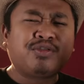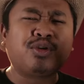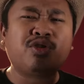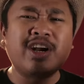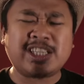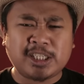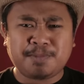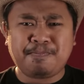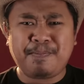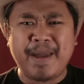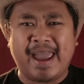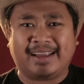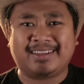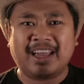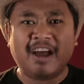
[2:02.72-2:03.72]
for
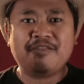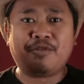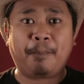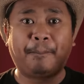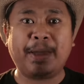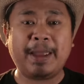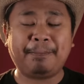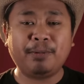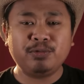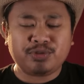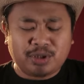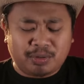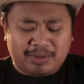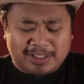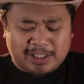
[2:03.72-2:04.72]
respect, for people
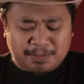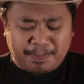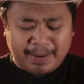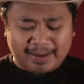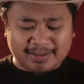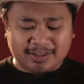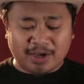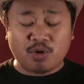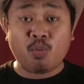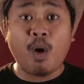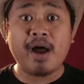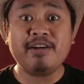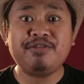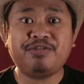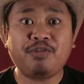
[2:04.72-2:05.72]
to respect you.
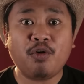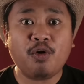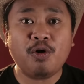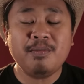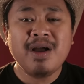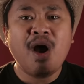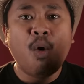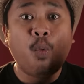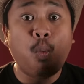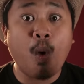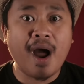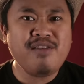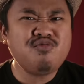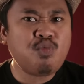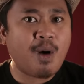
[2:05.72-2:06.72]
One form,
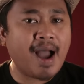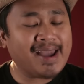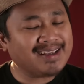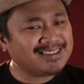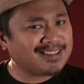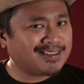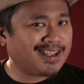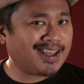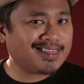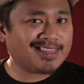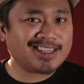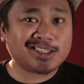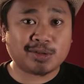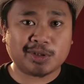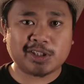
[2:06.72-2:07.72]
one way to get
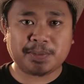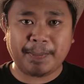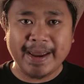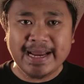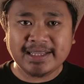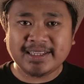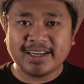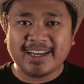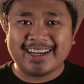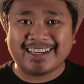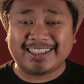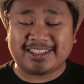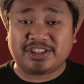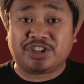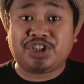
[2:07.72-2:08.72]
this respect
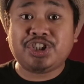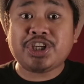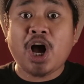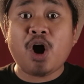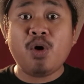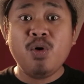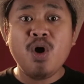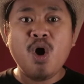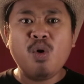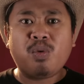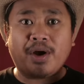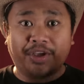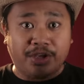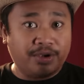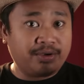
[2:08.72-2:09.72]
is to show
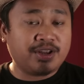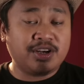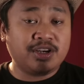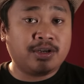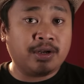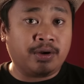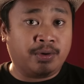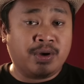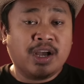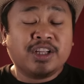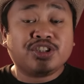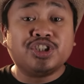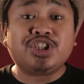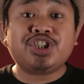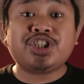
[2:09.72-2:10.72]
what you can do,
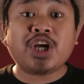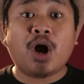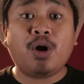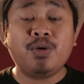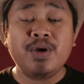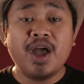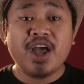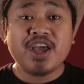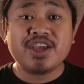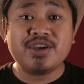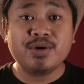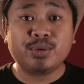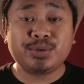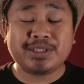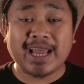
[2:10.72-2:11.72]
to show
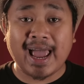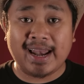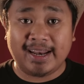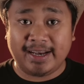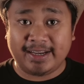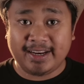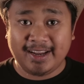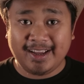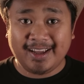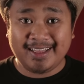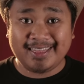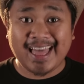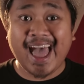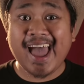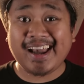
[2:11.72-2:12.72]
your talent.
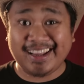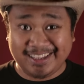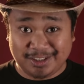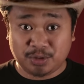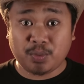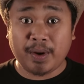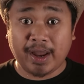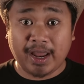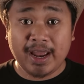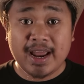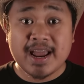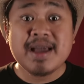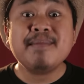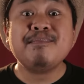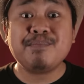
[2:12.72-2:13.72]
And that is where
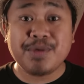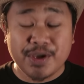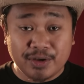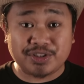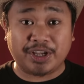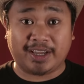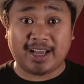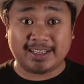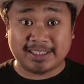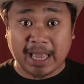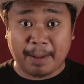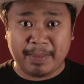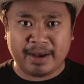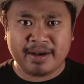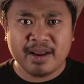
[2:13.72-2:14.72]
music has
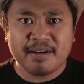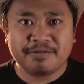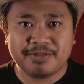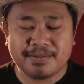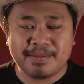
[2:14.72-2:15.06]
come in for